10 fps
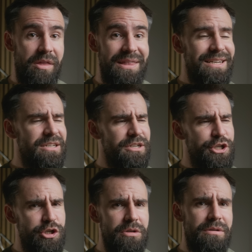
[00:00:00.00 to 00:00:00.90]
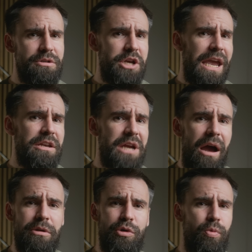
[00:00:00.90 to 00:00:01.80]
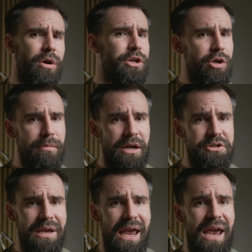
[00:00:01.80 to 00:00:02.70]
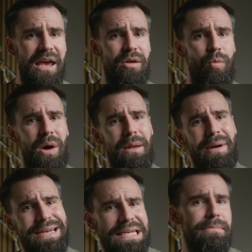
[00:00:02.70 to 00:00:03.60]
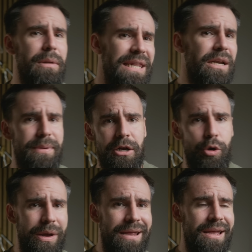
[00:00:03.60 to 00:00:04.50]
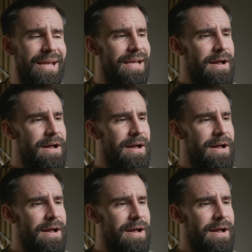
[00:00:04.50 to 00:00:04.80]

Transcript: This shouldn't change how you work too much, and while it might seem a little bit annoying,